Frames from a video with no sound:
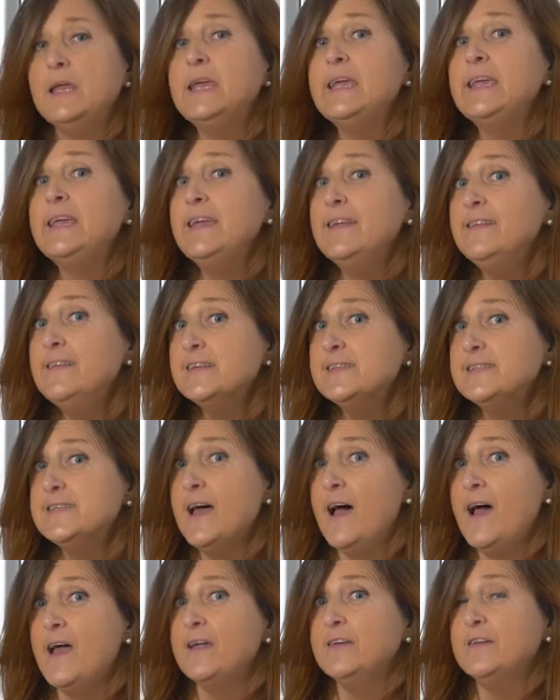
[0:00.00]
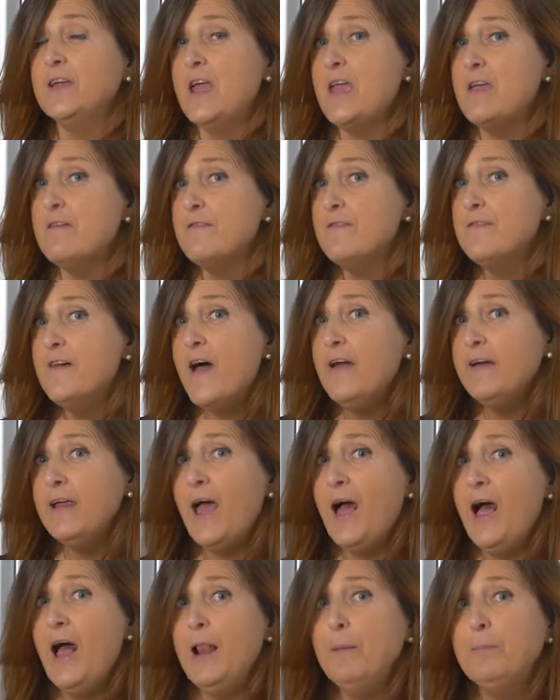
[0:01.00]
He designed a very
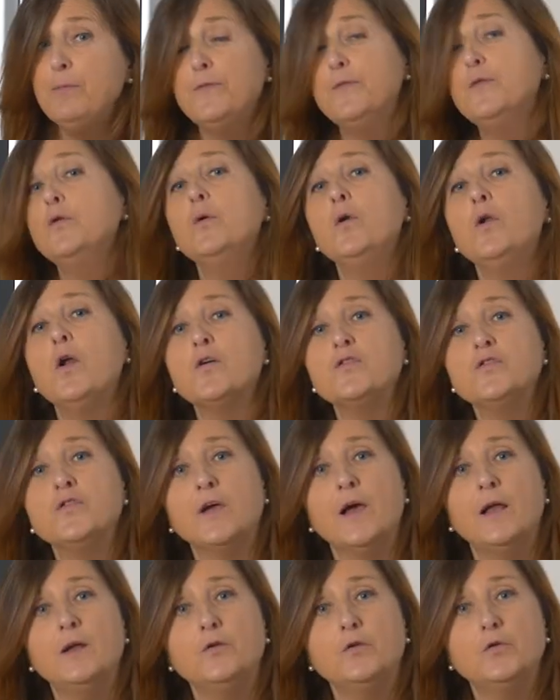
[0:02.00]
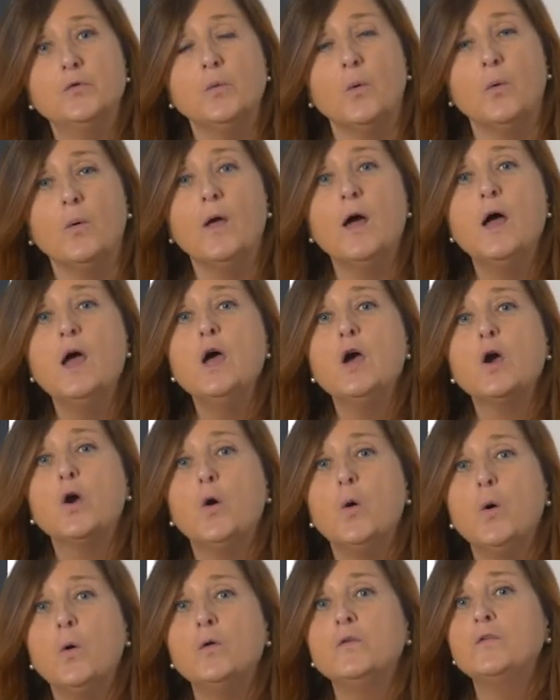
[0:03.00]
helpful logical tool
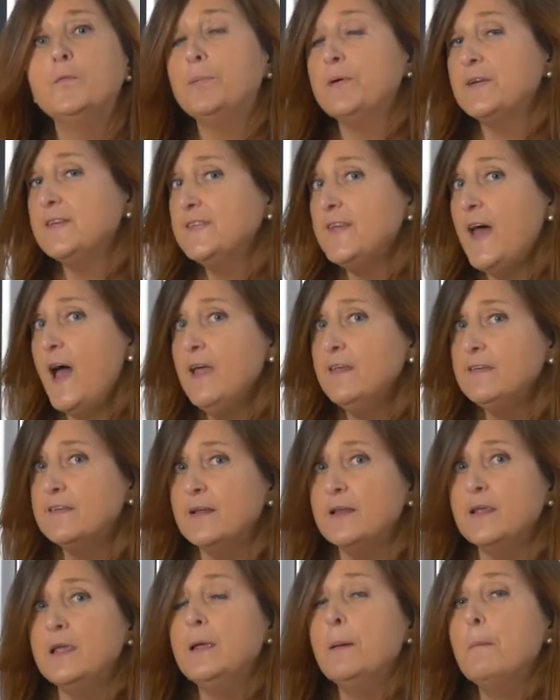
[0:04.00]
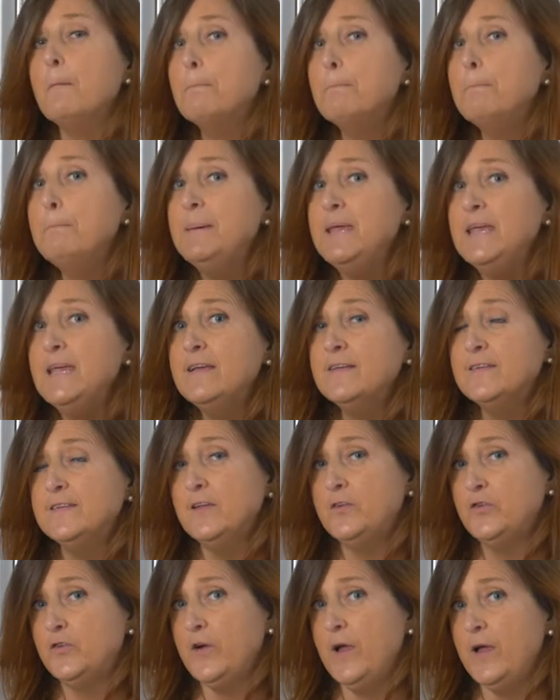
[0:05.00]
called precisely Biggs
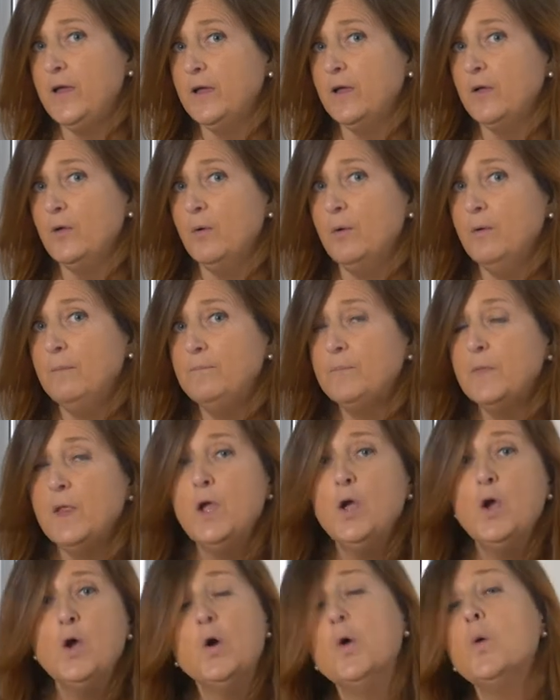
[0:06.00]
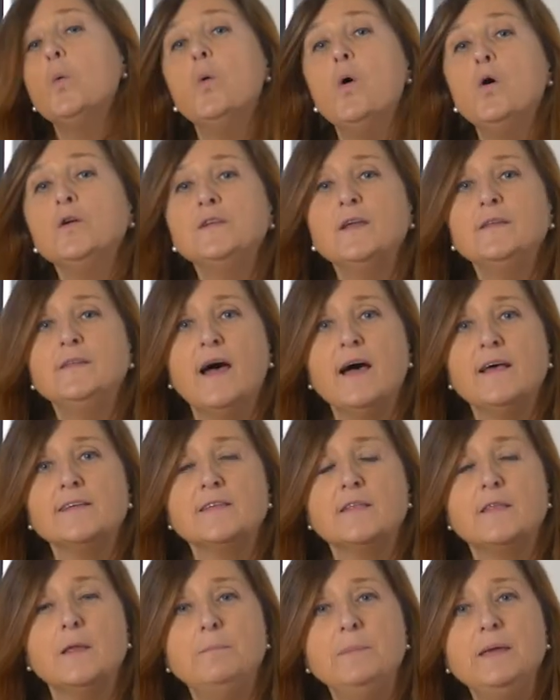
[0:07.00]
Triangle. What
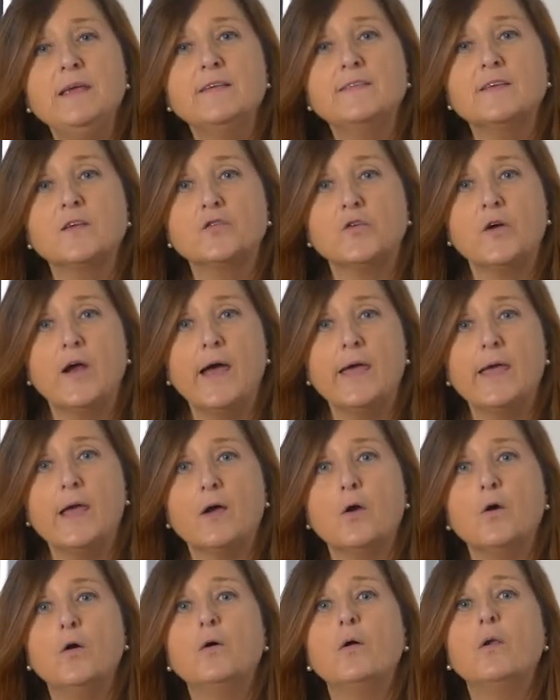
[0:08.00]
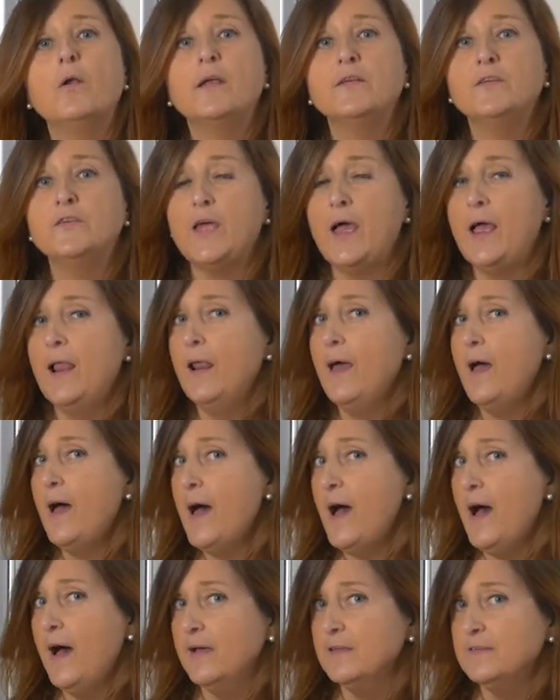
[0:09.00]
does the Biggs Triangle tell
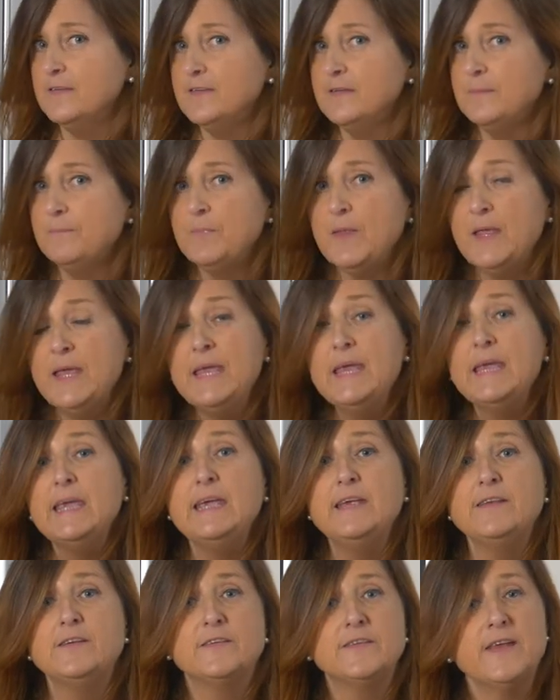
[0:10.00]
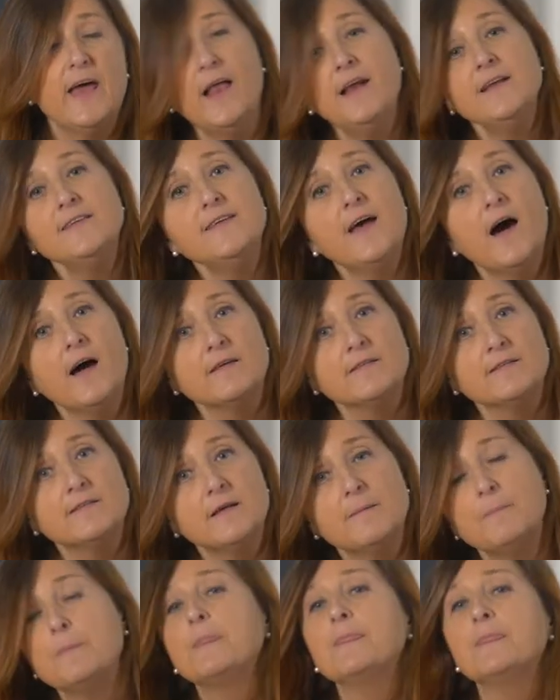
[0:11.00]
us? It tells us
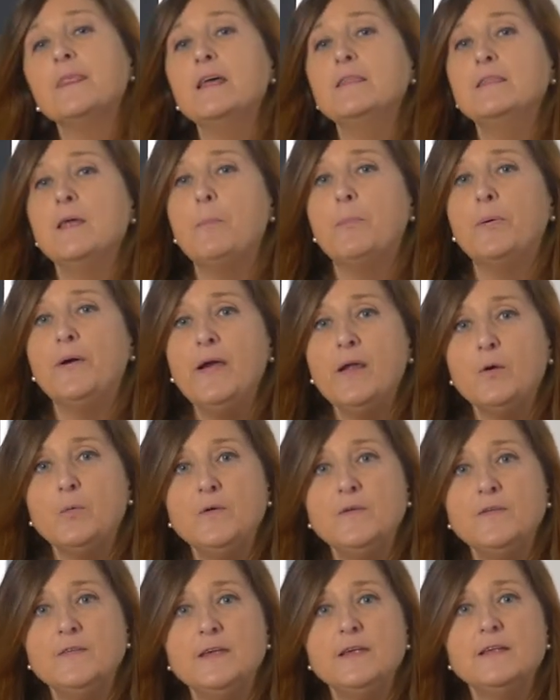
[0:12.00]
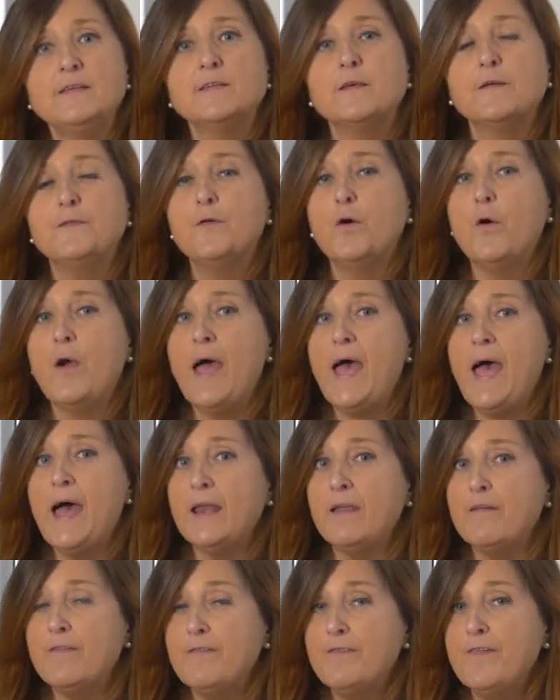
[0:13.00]
that the prerequisites for
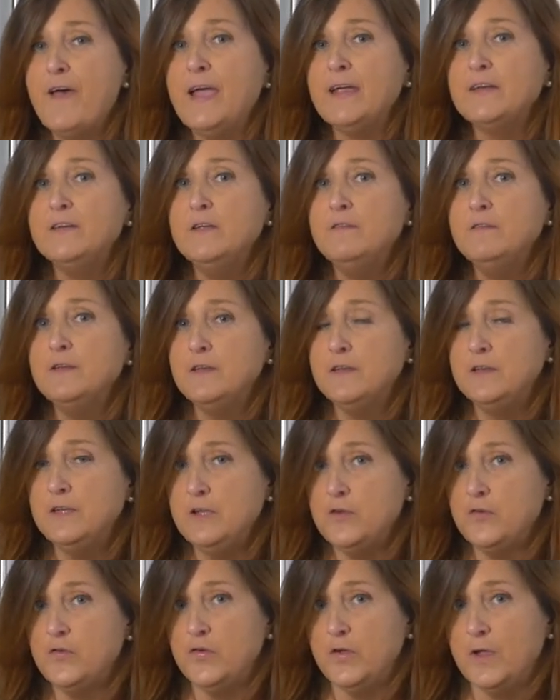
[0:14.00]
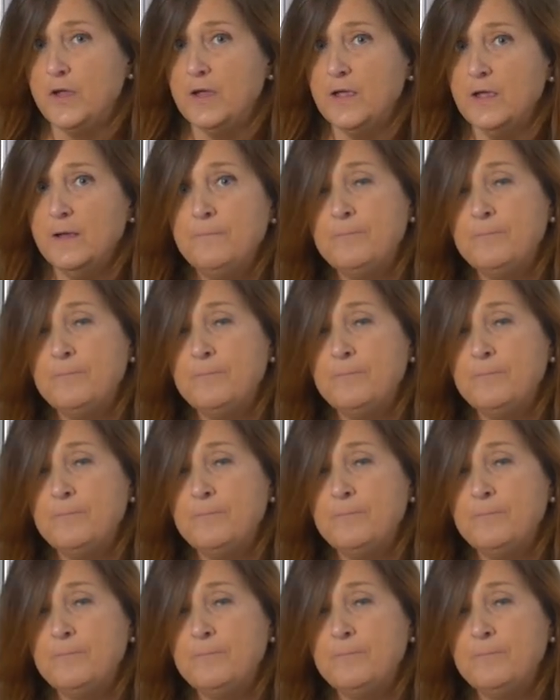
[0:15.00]
an effective teaching